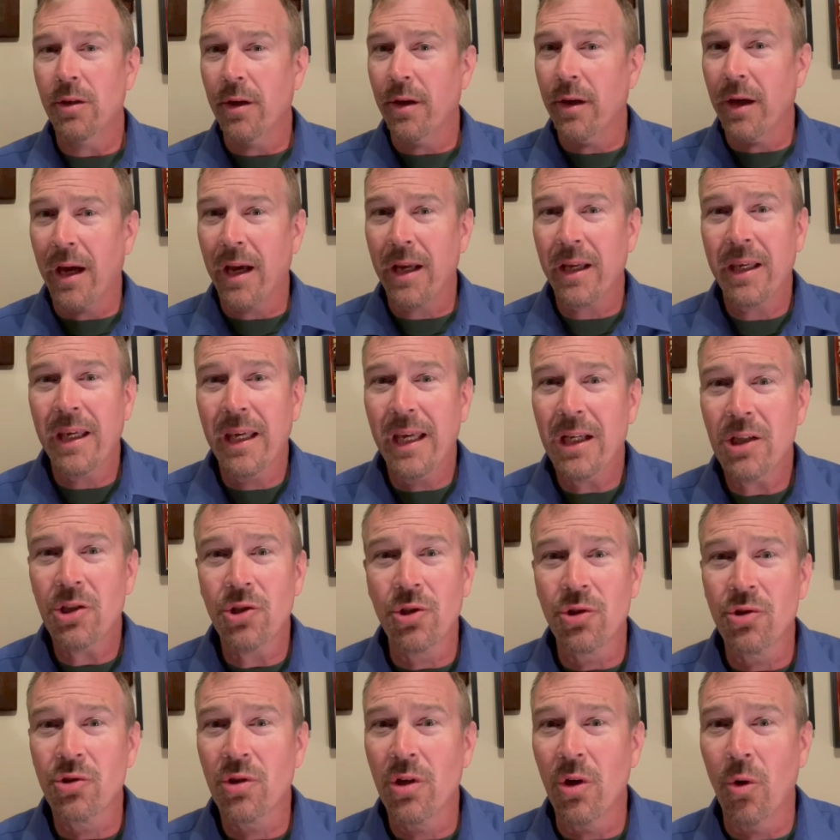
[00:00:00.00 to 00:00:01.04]
I can't
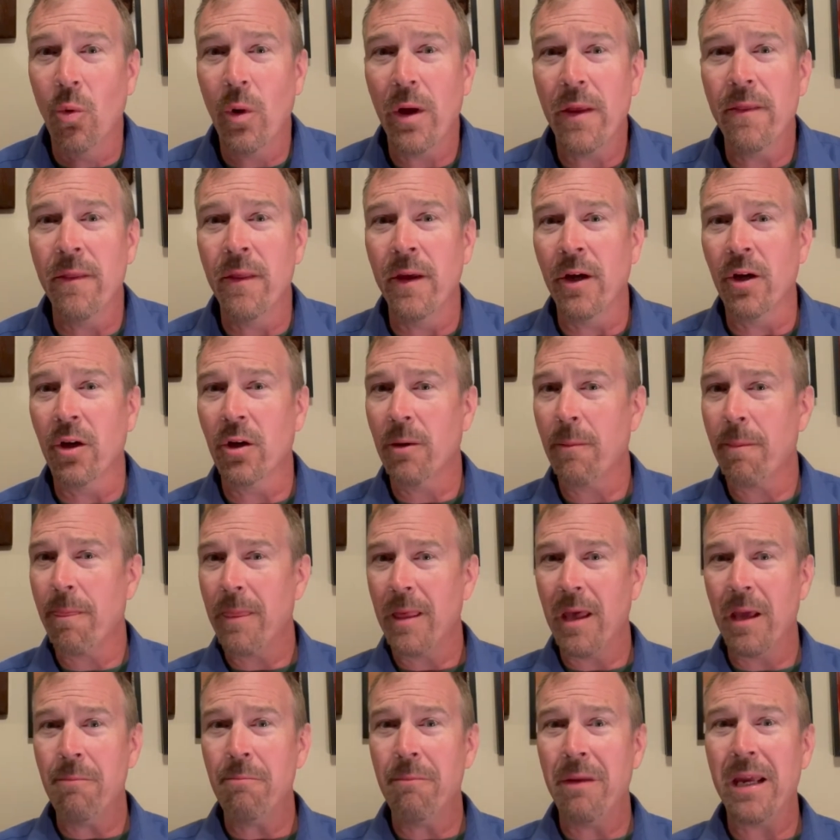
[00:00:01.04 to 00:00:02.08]
just go in there
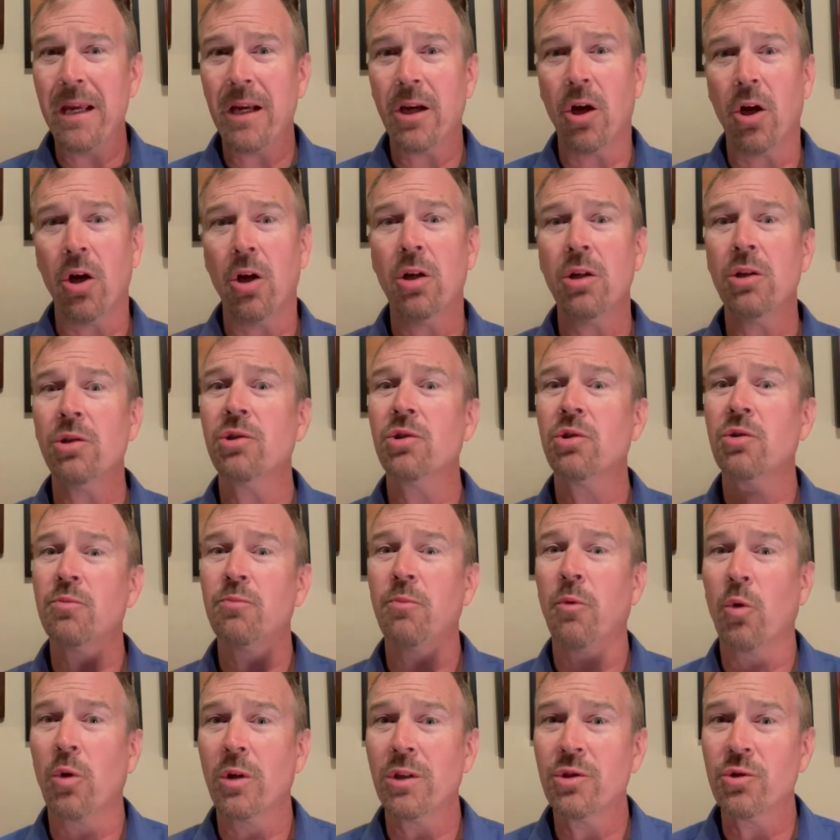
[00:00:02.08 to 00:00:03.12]
and make all
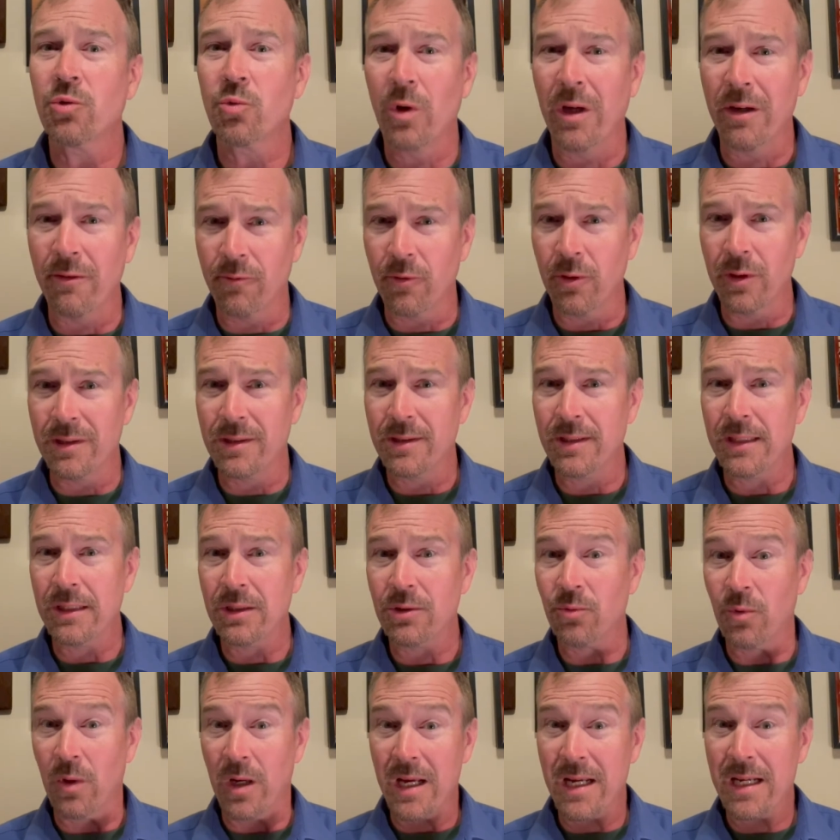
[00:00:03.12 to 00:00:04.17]
sports
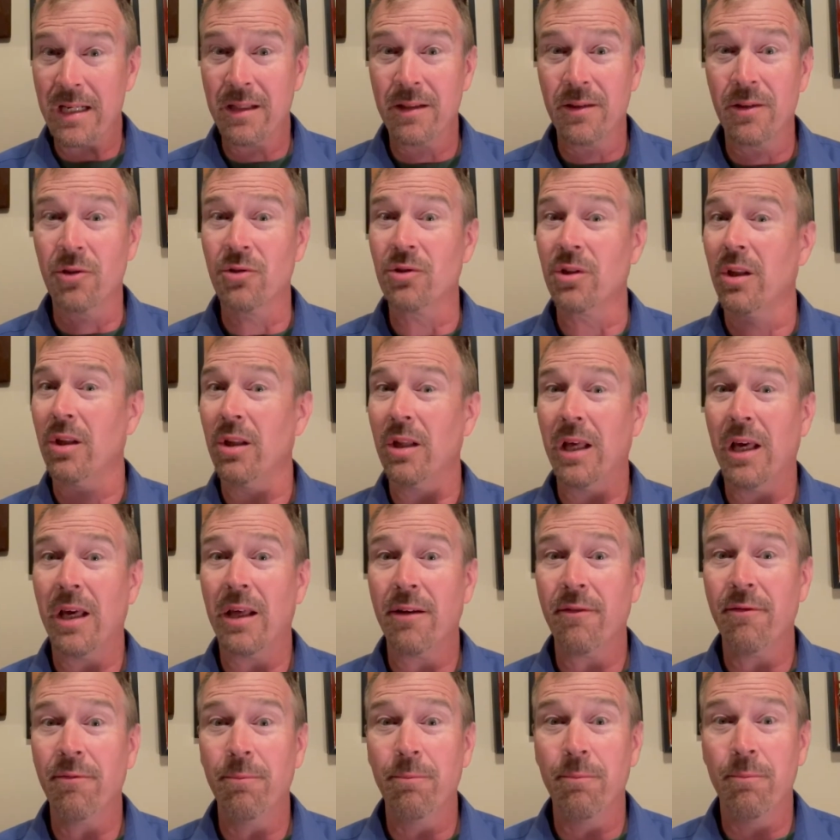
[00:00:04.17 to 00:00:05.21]
references, right? There's a lot
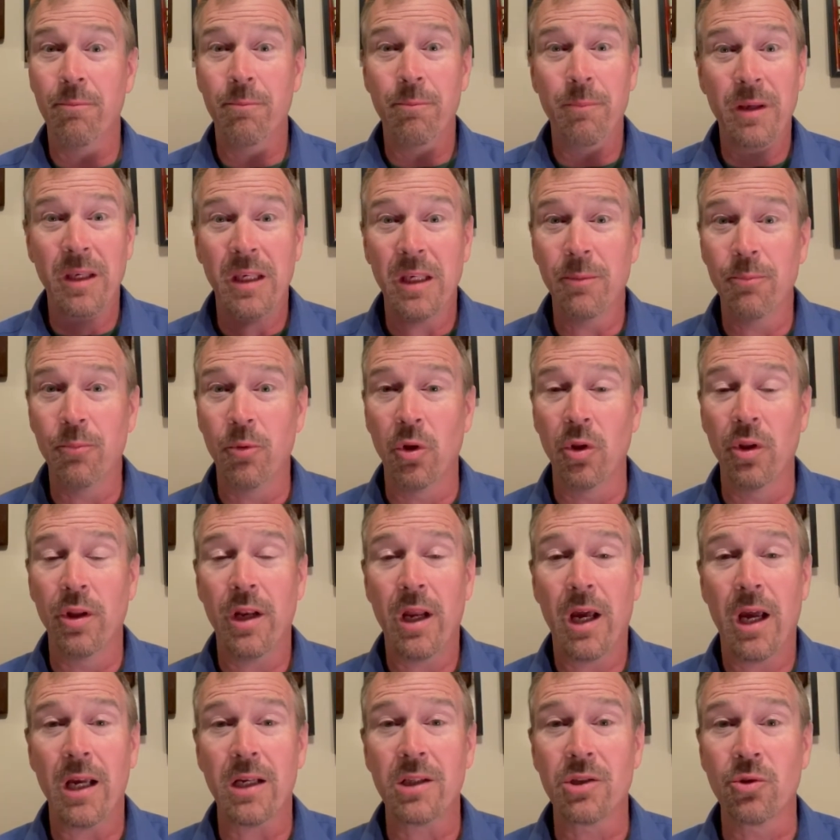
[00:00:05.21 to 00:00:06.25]
of people in
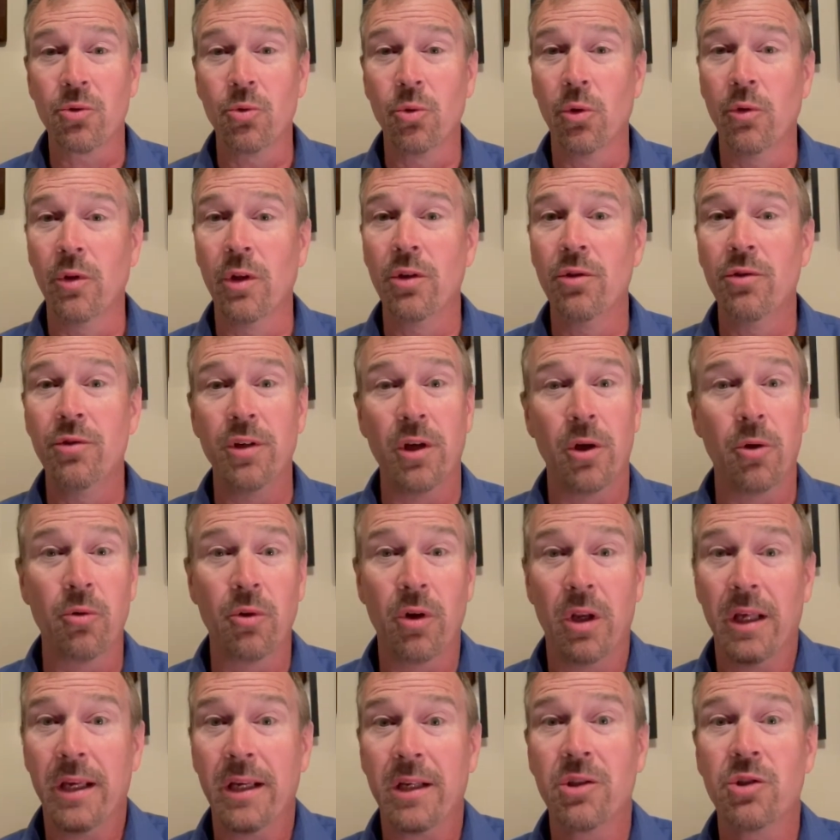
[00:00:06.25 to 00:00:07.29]
high school that don't
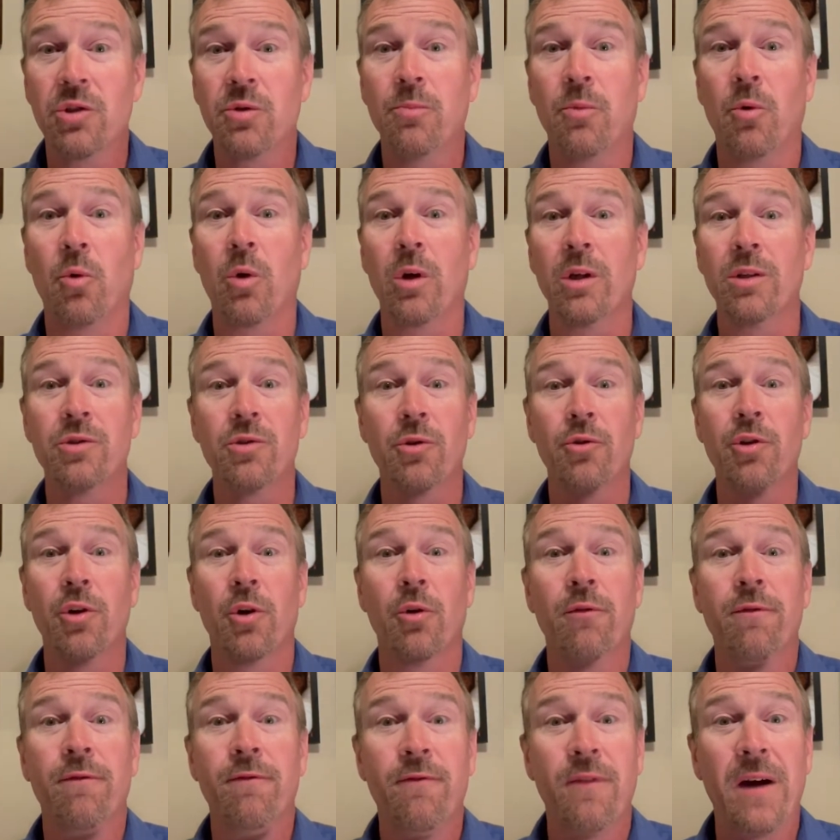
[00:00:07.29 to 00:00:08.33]
like sports or
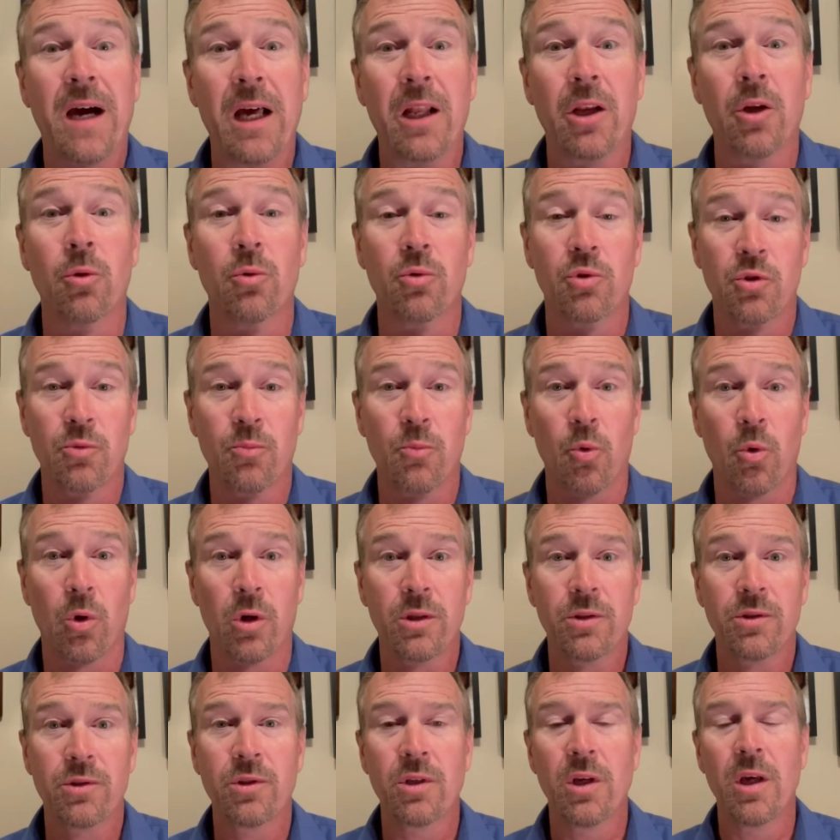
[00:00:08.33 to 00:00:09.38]
don't follow
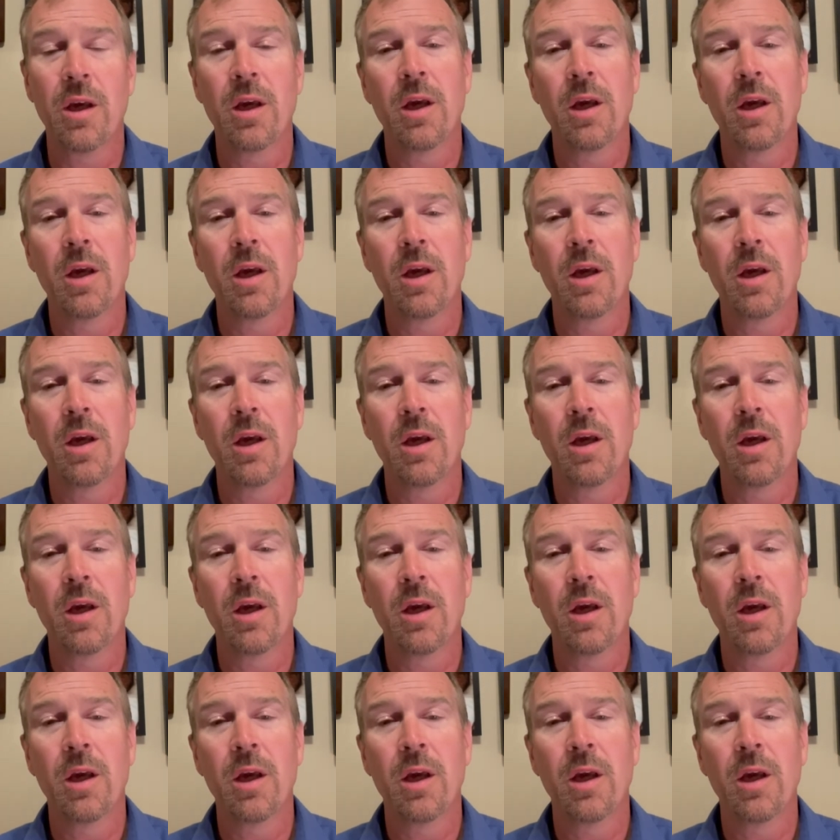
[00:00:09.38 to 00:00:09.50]
sports.